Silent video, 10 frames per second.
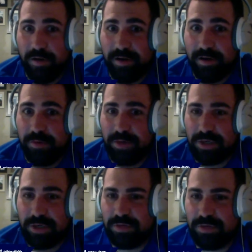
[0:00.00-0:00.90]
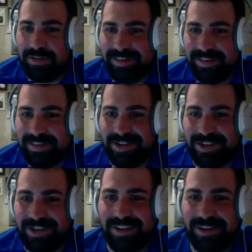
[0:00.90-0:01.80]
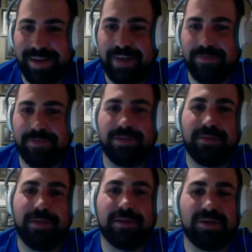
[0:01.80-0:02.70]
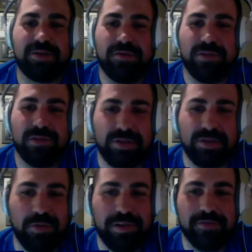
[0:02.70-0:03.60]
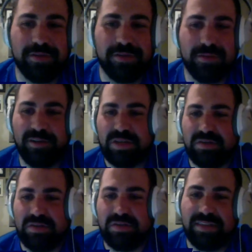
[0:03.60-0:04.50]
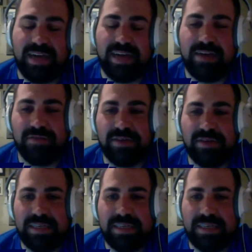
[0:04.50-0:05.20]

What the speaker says: which we'll touch on a little bit after in the Microsoft, little spoiler for the Microsoft conference.